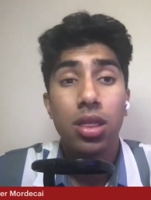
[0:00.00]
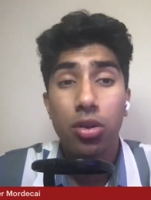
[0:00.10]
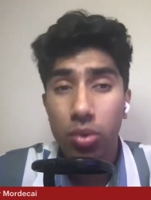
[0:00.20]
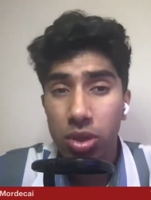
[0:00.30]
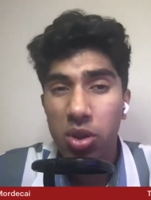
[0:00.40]

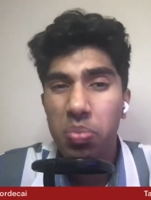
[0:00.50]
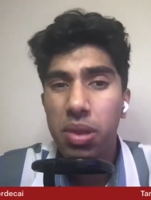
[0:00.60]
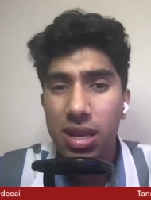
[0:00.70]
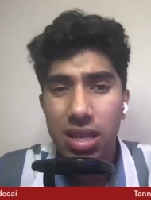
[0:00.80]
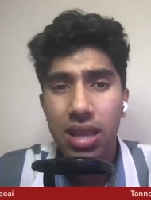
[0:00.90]
There are
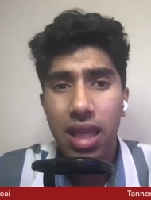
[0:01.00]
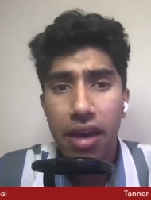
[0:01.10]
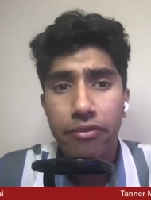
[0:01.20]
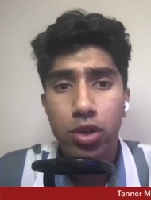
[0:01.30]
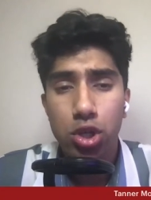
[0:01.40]
plays like
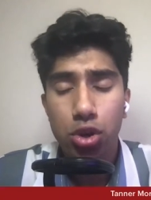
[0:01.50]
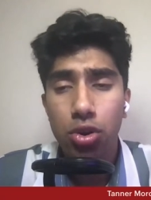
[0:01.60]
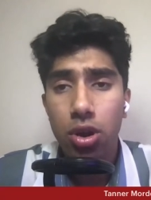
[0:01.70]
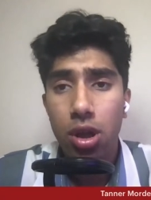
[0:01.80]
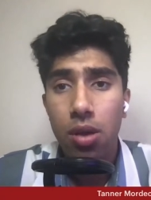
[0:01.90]
that for
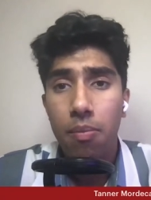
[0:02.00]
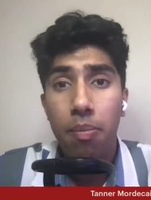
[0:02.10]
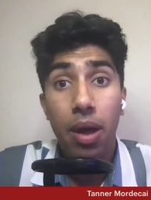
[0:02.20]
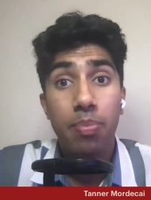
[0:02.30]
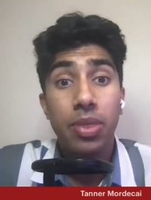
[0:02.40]
sure,
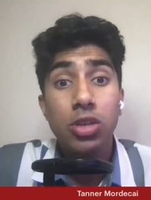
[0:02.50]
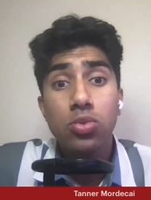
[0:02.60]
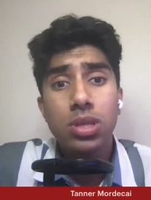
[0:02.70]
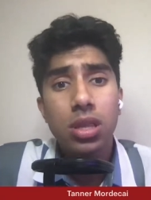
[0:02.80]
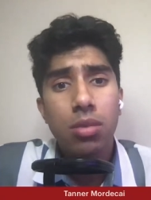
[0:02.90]
but
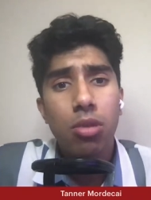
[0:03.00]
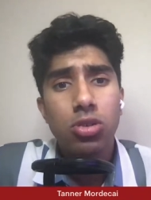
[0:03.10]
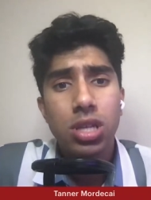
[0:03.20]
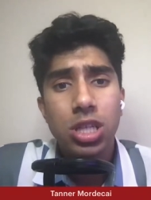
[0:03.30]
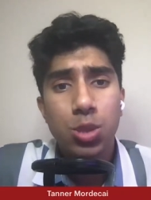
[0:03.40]
this wasn't the
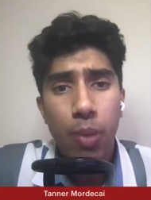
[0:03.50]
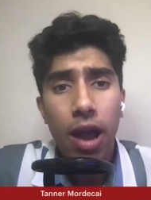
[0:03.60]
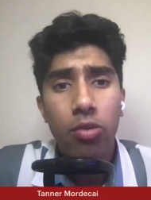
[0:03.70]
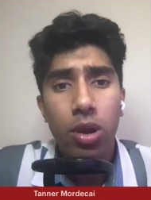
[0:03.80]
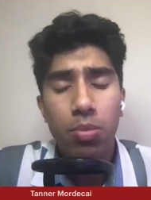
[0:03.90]
most
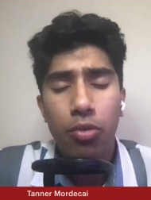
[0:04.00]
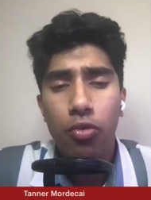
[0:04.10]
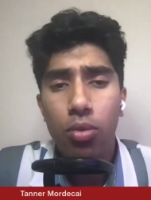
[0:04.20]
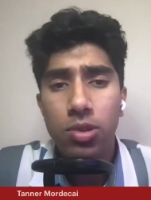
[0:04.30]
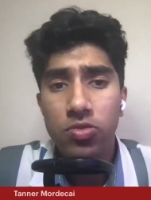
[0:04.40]
inspiring
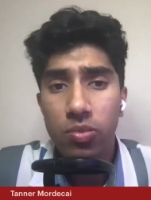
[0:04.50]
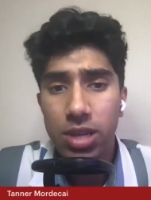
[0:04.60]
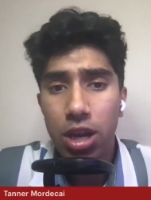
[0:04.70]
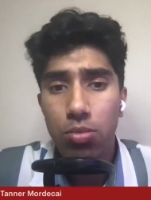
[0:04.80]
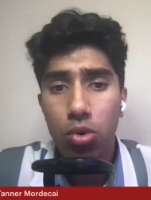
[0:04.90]
performance from
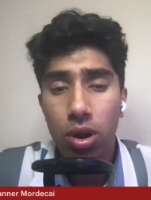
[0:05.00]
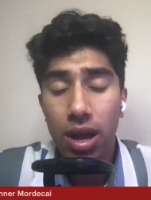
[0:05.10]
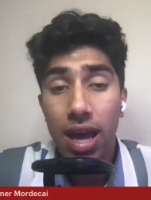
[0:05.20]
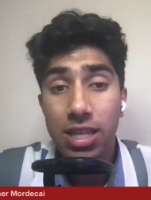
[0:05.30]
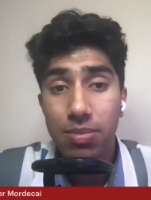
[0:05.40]
Tanner
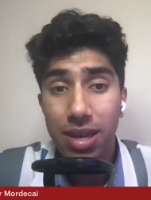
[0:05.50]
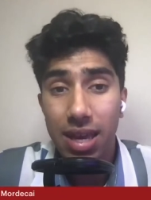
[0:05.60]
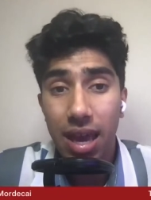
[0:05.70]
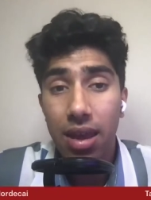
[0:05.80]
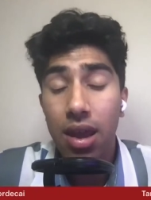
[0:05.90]
Mordecai to
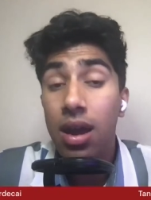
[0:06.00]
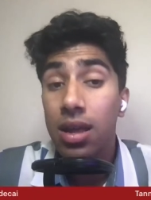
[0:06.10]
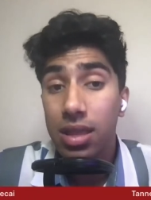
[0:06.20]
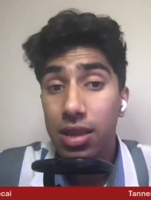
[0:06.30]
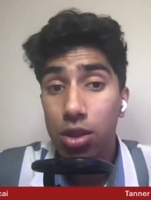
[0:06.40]
begin
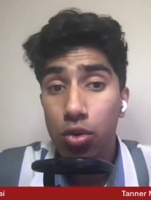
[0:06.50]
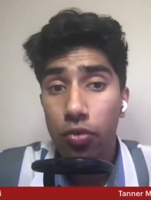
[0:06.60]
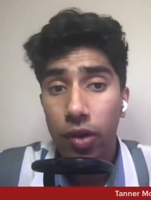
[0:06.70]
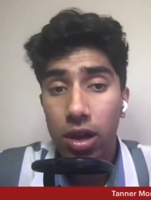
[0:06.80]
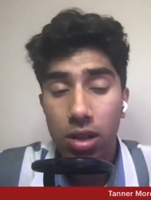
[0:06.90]
the Luke
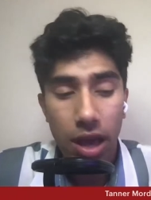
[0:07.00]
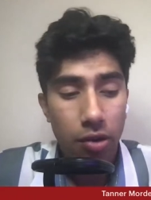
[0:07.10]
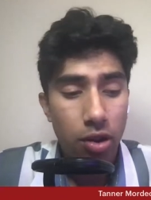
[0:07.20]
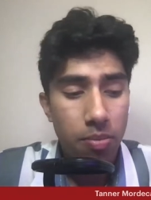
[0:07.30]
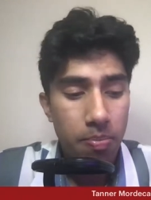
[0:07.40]
Fickell
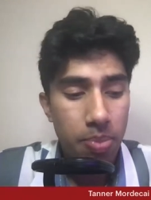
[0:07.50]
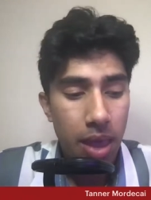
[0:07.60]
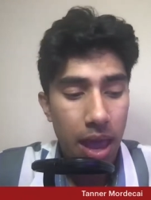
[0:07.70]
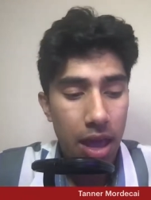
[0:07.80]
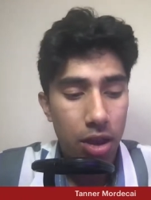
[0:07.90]
era,
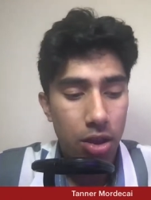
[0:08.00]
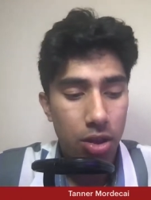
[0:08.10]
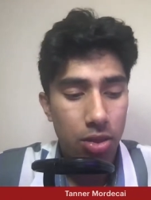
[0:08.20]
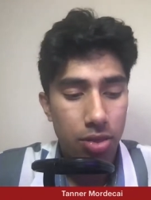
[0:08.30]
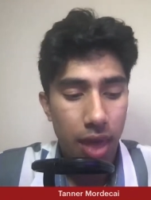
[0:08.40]
and
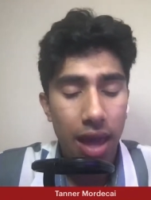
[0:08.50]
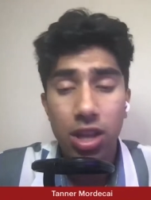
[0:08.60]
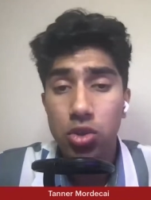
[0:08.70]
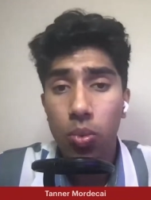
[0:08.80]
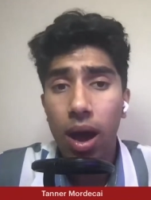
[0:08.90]
that
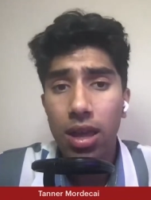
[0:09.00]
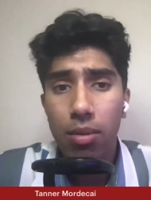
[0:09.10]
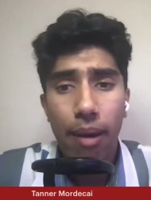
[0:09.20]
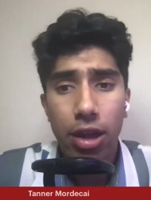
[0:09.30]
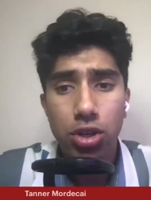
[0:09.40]
is why
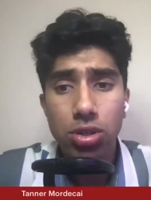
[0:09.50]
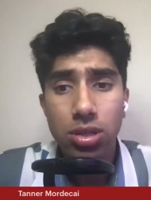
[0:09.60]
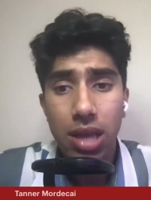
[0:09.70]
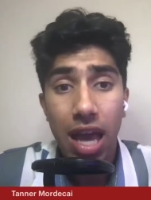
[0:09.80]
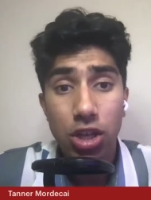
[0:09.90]
the
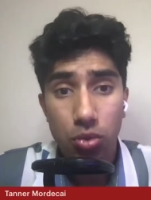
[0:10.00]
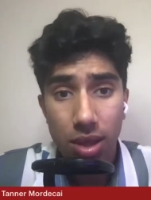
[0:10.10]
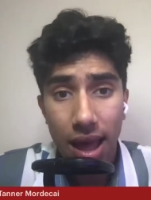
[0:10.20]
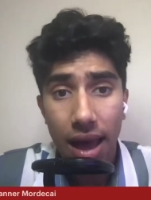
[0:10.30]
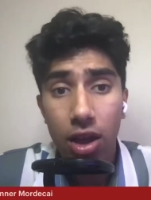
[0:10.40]
Badgers had to
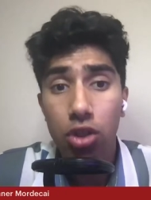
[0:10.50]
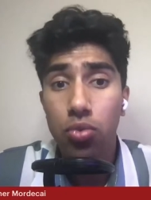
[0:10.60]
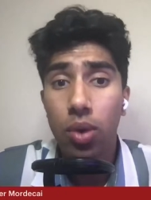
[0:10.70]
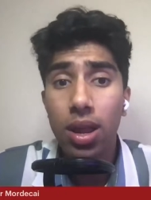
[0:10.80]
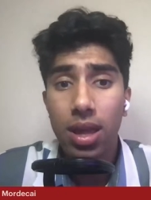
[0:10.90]
rely on
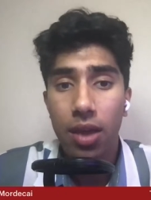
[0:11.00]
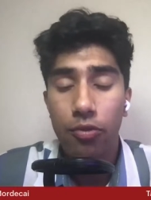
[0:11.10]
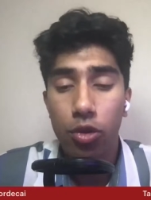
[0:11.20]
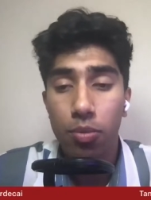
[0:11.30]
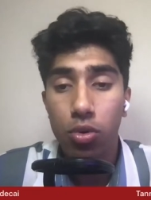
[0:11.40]
the running game
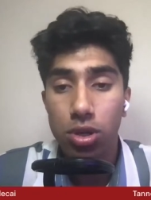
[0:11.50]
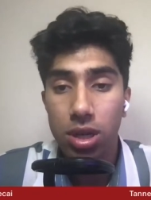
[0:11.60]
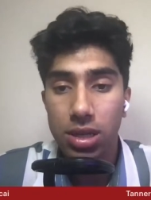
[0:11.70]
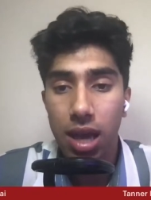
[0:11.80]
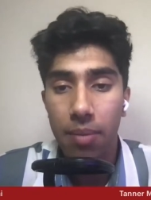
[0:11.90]
for a
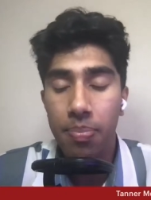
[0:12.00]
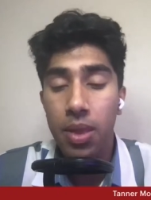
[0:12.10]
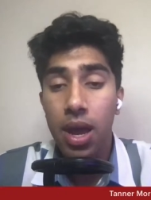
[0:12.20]
portion of time.